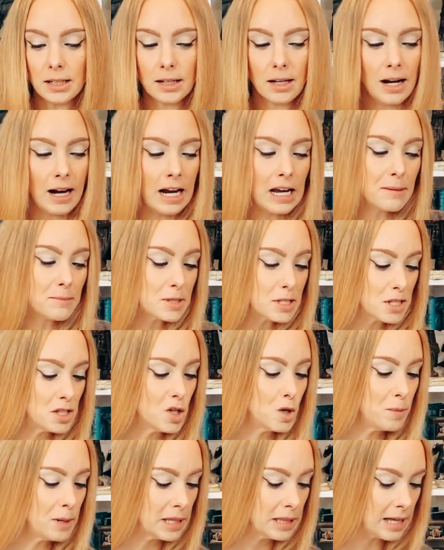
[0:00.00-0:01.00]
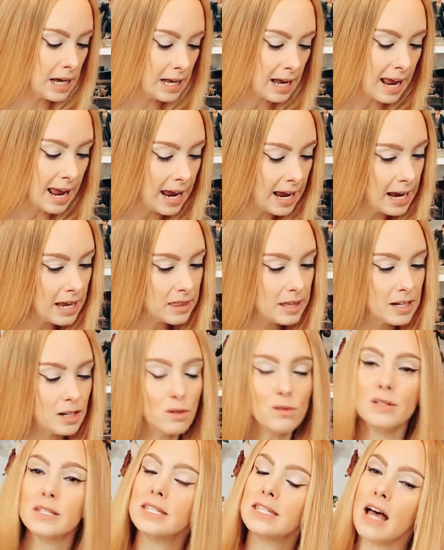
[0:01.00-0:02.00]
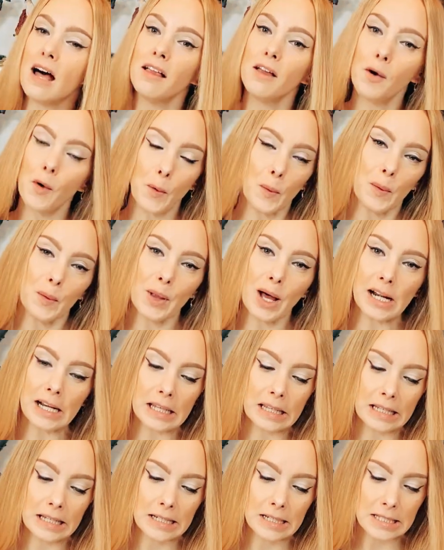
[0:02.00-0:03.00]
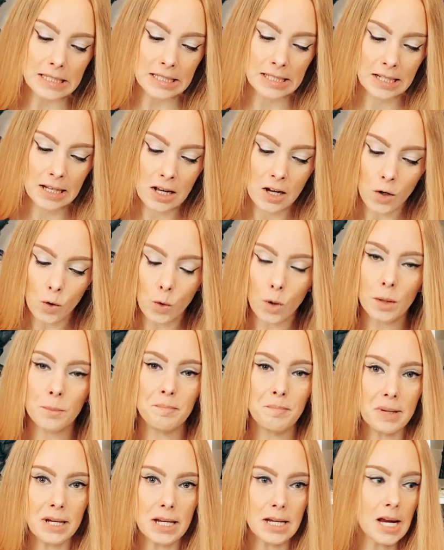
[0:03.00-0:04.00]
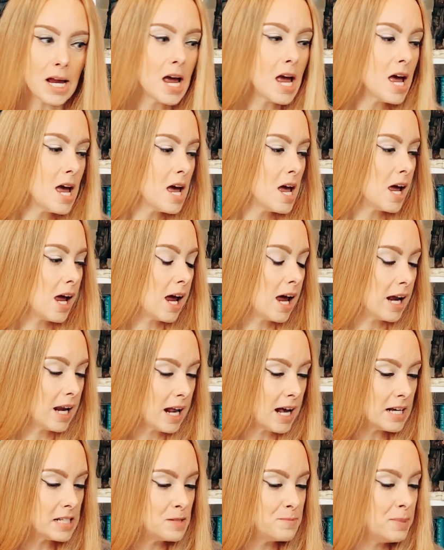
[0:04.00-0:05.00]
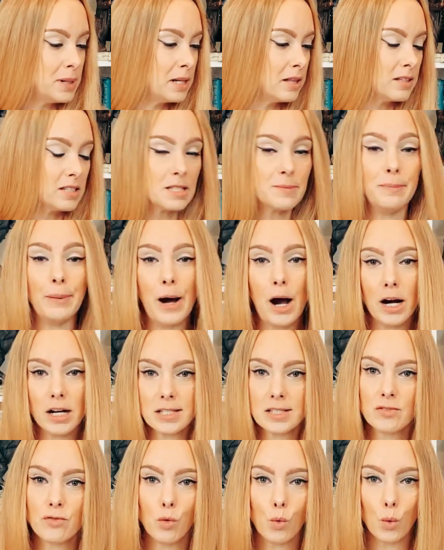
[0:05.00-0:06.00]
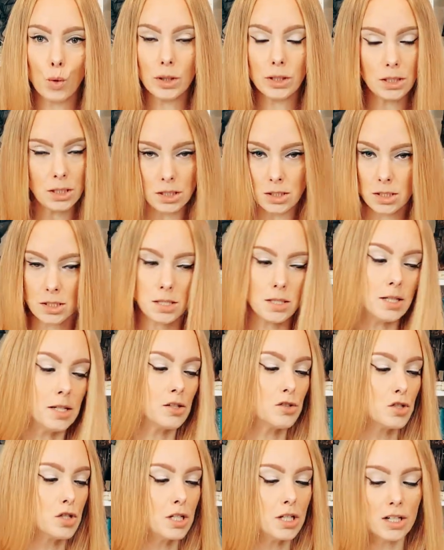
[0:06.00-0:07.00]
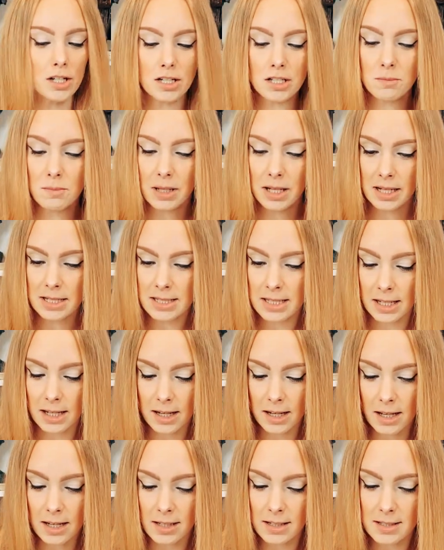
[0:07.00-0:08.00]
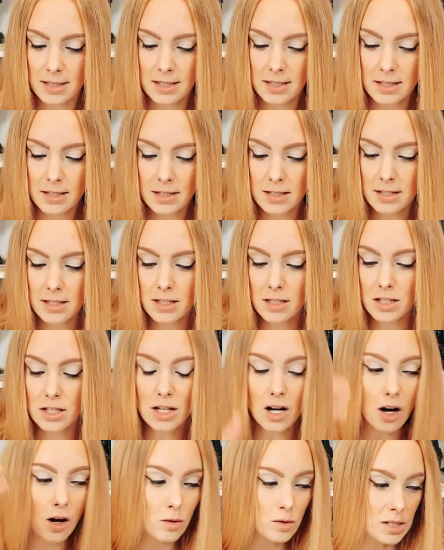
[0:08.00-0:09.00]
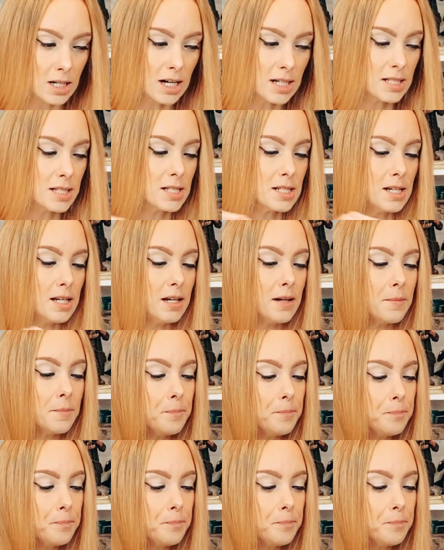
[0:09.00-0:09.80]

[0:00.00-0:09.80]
I am assuming that A, they don't sell a whole lot of these, or B, it has been in this box for years and years and years because it is so dusty.